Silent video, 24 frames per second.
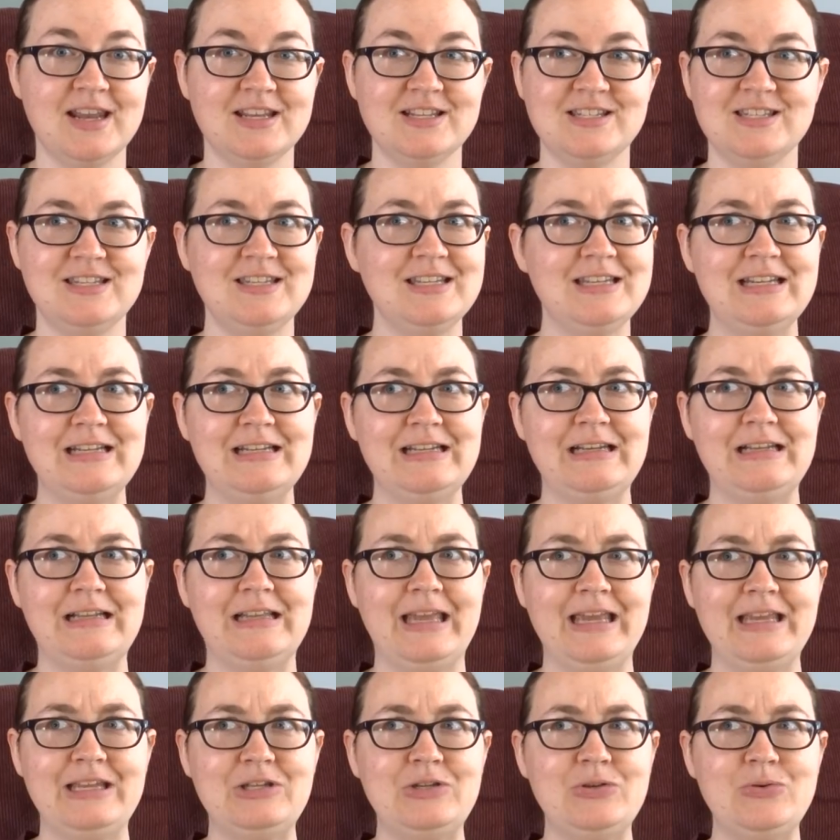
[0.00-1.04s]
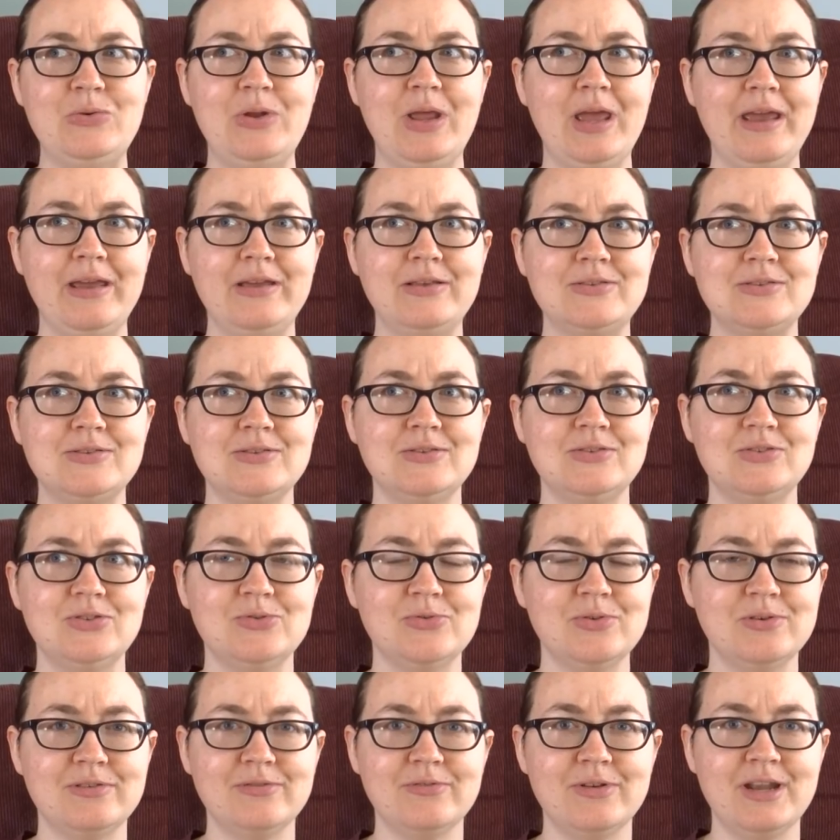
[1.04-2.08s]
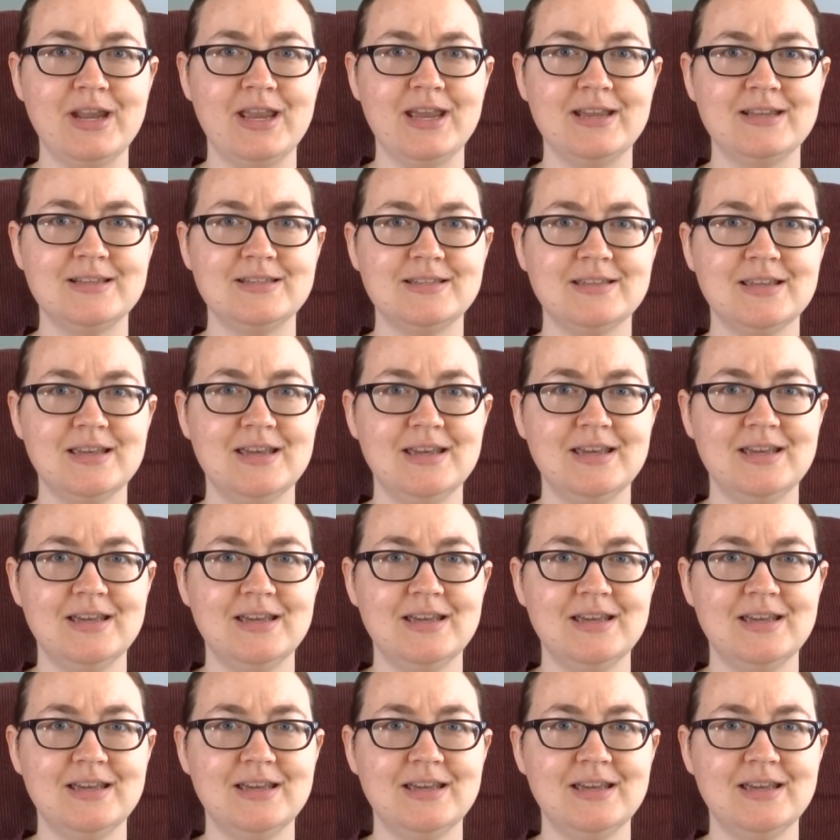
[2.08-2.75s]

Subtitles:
And she did it in like 2 days, 2 or 3 days.